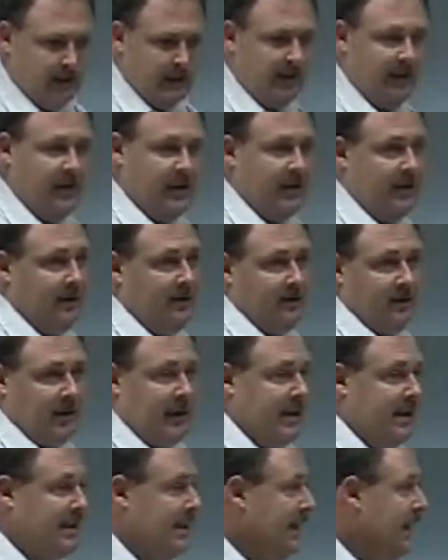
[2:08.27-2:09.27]
And then
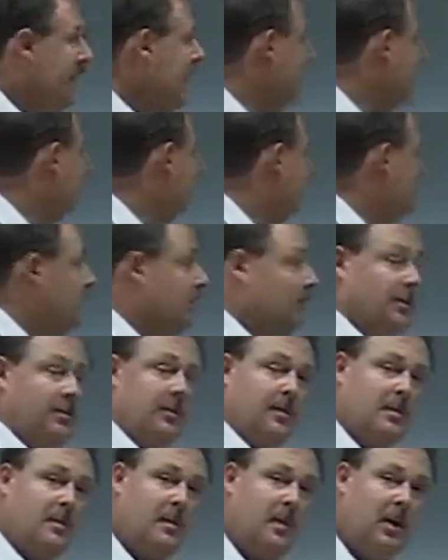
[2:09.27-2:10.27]
as a last resort,
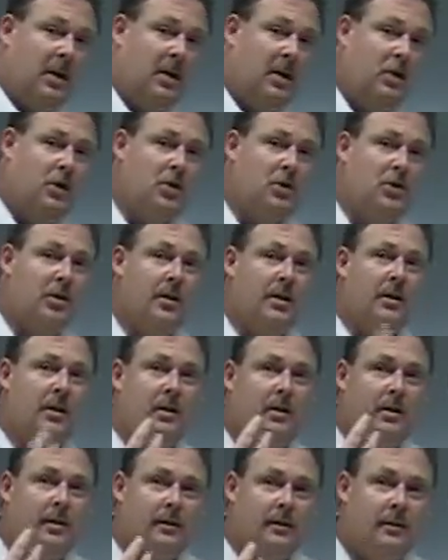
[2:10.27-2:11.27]
there's pollution
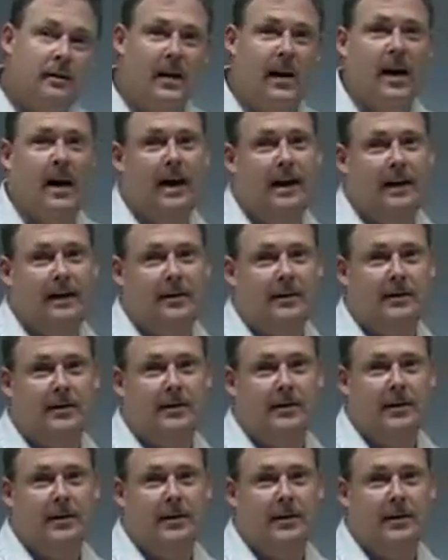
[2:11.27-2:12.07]
fines.